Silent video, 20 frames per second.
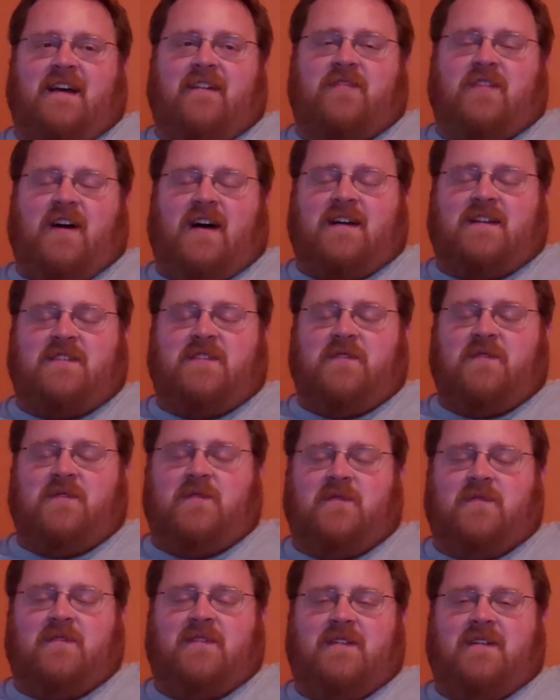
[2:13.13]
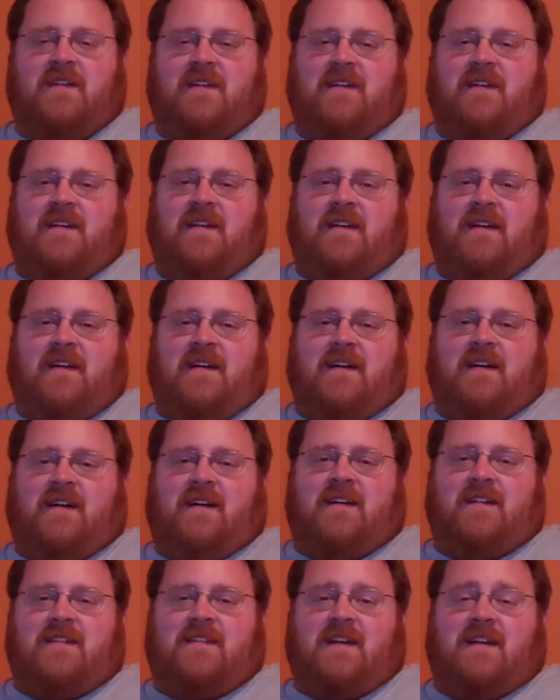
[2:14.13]
I've talked to
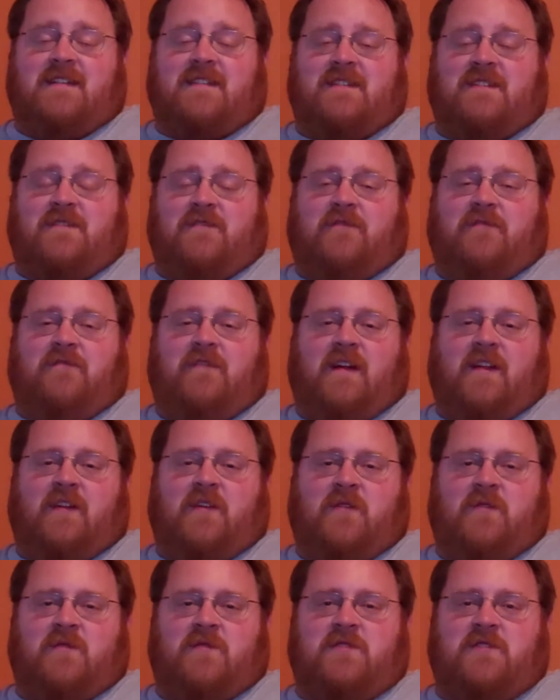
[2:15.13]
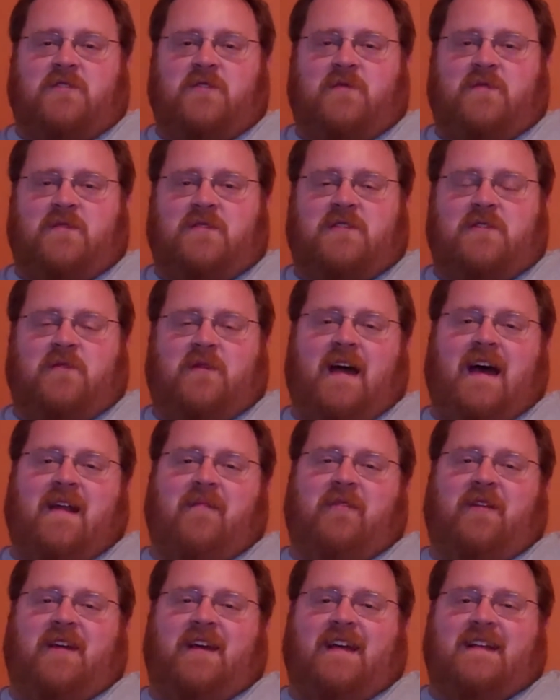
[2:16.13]
dozens of fellow students who are
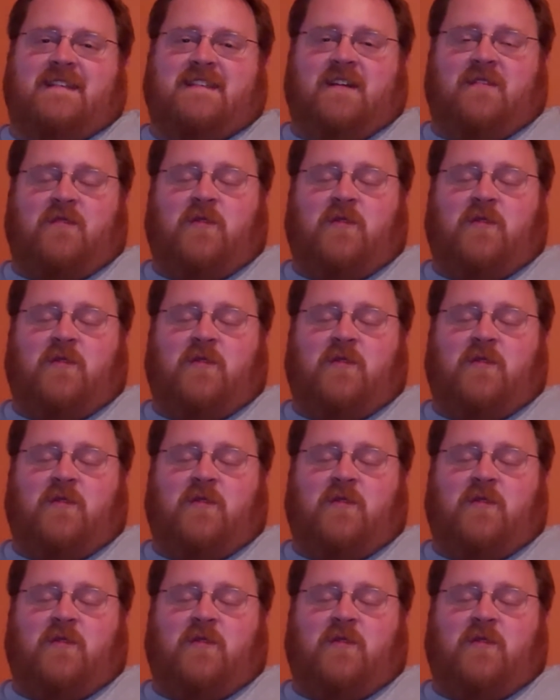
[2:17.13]
adamantly against it.